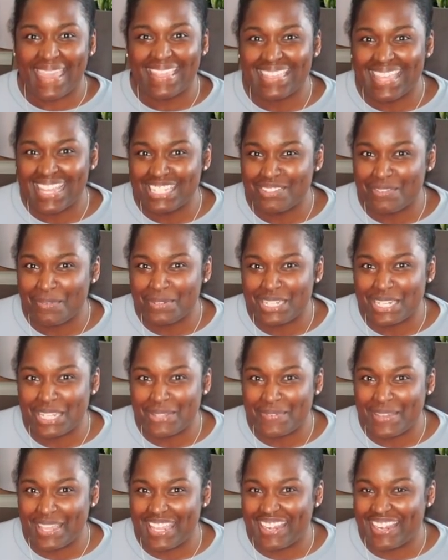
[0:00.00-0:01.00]
that's what we're
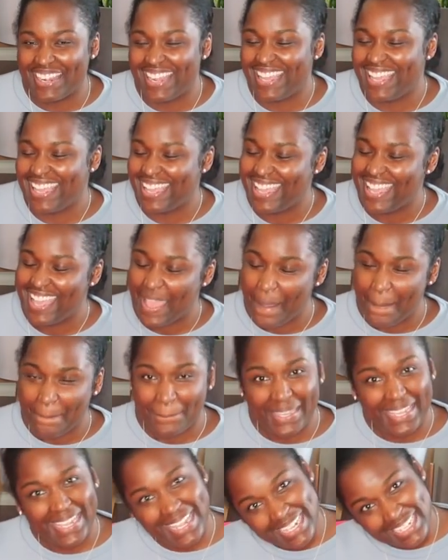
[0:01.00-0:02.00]
dealing with here.
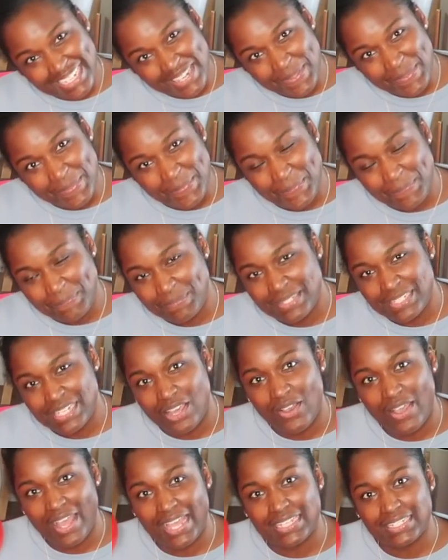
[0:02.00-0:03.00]
But anywho, so
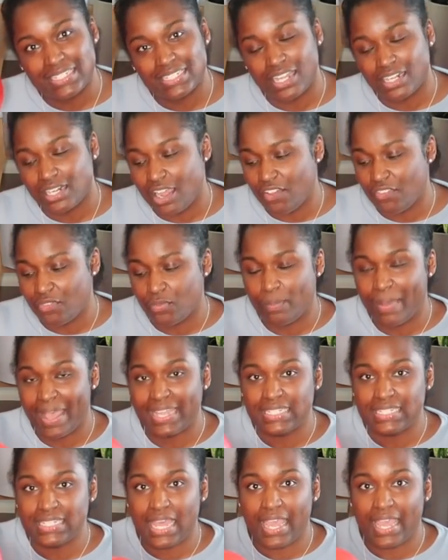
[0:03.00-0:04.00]
I start off
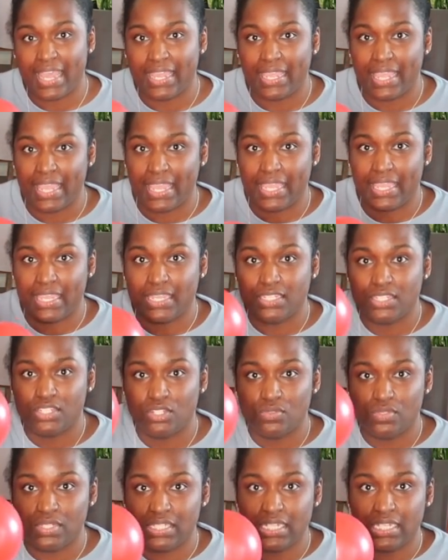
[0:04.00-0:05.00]
by tying a
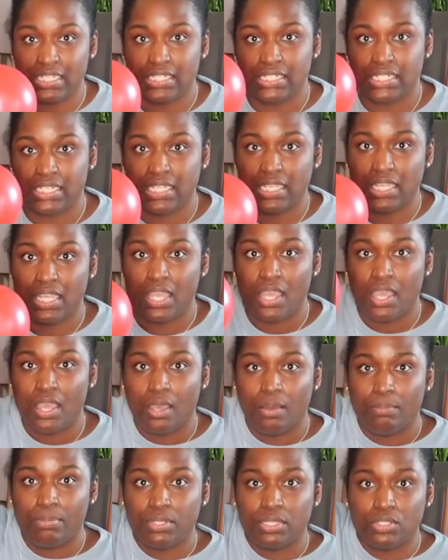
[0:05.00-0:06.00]
260
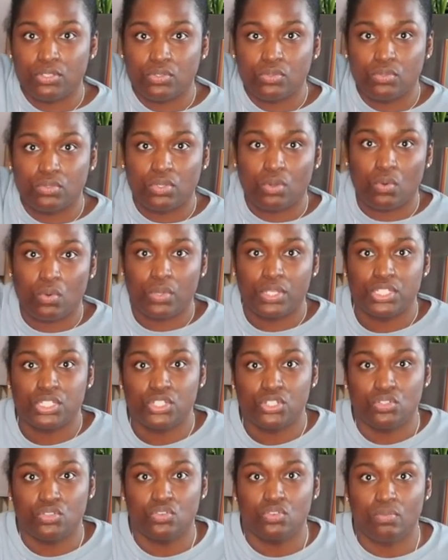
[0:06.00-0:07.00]
balloon
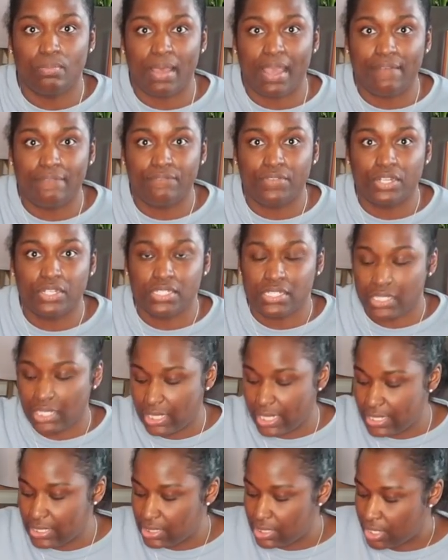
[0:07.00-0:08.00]
onto my first
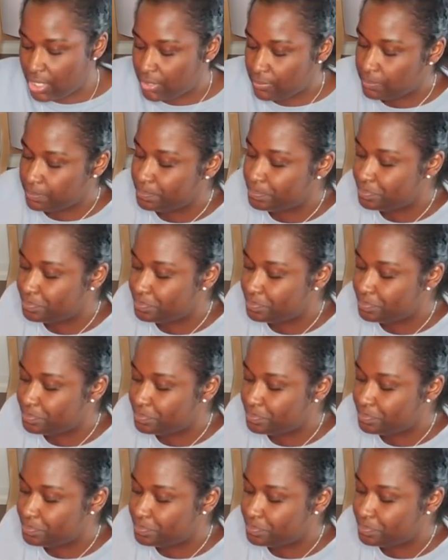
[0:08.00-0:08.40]
cluster.